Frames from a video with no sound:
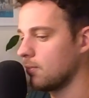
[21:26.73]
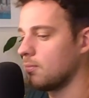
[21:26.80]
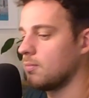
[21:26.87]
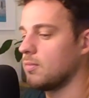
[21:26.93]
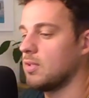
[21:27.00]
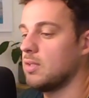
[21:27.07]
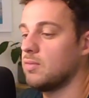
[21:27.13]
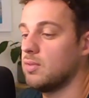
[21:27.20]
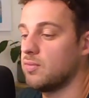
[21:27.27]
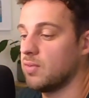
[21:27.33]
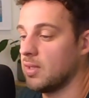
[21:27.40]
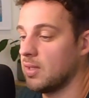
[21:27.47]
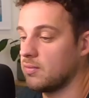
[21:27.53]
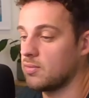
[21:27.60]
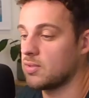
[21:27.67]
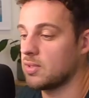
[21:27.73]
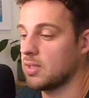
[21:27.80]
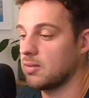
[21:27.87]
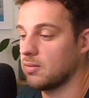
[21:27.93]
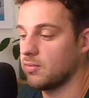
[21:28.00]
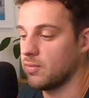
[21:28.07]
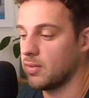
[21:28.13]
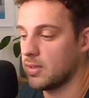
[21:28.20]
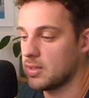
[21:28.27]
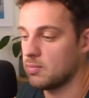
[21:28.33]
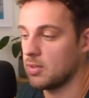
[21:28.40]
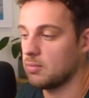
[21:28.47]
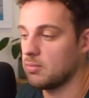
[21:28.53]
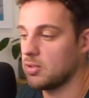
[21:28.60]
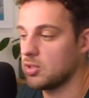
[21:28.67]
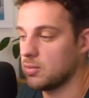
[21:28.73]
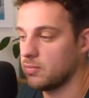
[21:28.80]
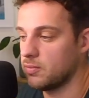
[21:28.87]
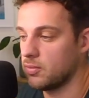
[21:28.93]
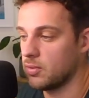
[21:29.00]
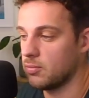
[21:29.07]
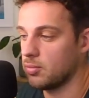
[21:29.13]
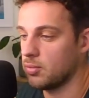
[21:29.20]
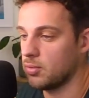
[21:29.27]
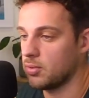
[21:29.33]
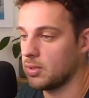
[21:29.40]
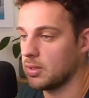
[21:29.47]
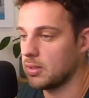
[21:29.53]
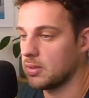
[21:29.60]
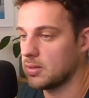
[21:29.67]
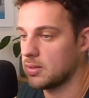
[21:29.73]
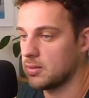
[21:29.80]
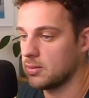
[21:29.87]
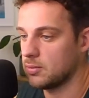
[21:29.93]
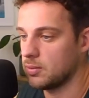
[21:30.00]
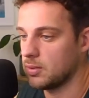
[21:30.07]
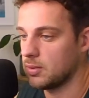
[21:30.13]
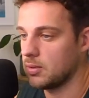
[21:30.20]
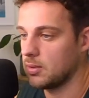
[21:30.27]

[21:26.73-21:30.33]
Even if I have to sacrifice my bishop for a pawn, I can still win.